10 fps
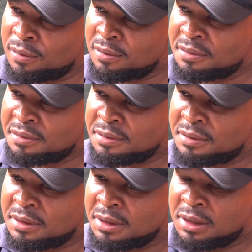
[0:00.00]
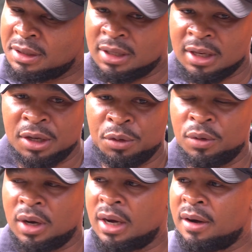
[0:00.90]
Here
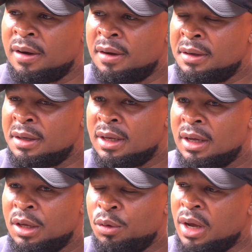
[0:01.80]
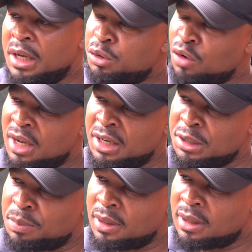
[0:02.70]
you are in
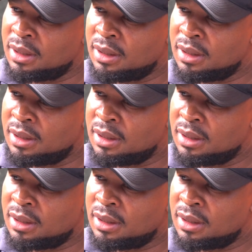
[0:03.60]
Johannesburg.